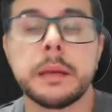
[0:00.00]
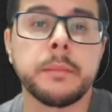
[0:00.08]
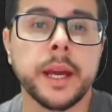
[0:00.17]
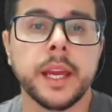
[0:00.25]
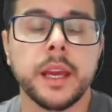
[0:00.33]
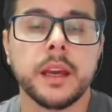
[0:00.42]
in
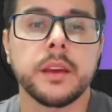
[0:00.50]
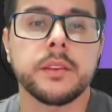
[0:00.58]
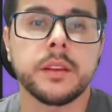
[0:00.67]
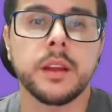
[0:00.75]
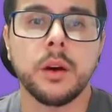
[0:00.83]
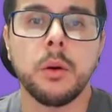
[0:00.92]
my case
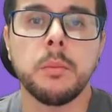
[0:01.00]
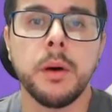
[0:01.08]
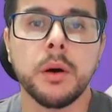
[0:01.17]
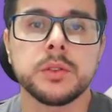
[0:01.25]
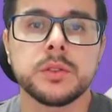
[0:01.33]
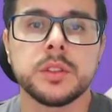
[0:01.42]
in the
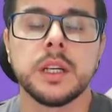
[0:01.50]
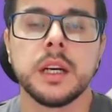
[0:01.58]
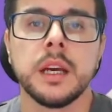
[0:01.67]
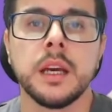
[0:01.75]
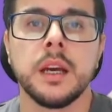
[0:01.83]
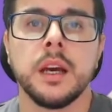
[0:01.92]
composer,
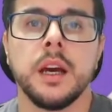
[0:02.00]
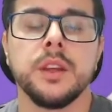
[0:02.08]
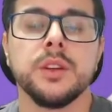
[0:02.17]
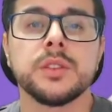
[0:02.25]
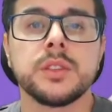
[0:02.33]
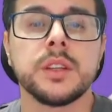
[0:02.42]
and
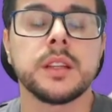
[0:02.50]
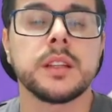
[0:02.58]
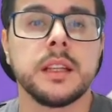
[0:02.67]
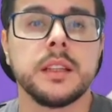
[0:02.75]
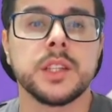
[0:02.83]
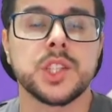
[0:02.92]
you see
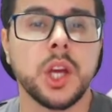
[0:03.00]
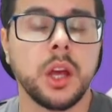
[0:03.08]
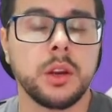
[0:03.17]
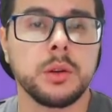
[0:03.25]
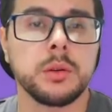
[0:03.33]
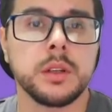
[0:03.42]
that the
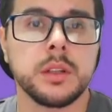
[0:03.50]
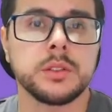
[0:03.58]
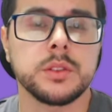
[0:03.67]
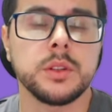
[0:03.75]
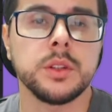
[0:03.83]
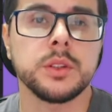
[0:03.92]
shadow
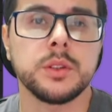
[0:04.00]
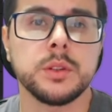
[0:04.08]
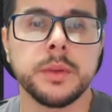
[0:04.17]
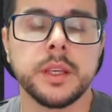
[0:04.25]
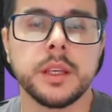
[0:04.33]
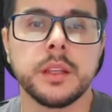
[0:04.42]
is going to
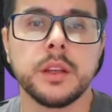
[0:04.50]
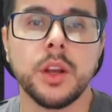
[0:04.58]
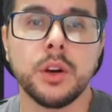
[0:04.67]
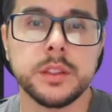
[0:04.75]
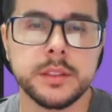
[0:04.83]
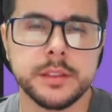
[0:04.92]
be
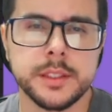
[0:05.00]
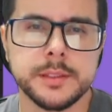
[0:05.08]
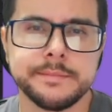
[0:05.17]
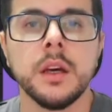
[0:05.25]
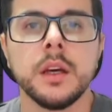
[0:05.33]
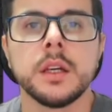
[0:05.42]
noisy.
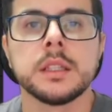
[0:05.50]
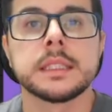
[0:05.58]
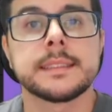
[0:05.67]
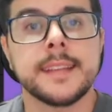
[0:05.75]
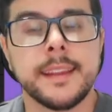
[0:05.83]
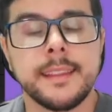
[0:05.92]

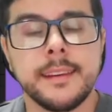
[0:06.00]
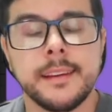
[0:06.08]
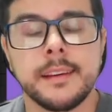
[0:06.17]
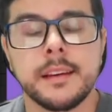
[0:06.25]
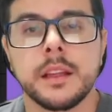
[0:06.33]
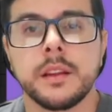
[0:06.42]
Sadly,